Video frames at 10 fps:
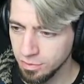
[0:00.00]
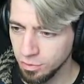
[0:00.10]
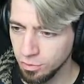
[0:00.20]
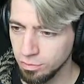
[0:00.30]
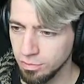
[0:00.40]

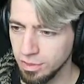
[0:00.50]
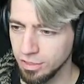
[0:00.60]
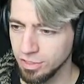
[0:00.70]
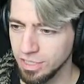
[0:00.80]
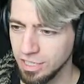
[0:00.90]
Oh,
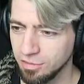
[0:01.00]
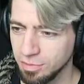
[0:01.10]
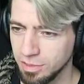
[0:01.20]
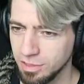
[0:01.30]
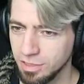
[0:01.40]
little save
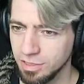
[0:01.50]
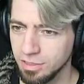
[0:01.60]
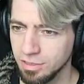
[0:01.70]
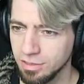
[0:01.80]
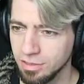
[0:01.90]

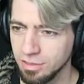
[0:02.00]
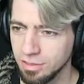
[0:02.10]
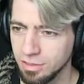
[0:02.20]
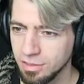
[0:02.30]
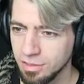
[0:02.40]
point.
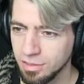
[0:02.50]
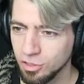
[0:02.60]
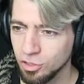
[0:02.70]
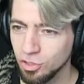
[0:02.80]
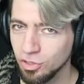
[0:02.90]

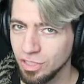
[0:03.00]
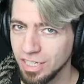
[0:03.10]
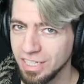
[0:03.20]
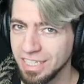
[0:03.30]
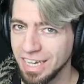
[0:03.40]
It's
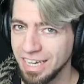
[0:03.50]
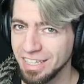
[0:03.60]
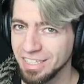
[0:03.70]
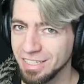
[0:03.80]
usually a sign that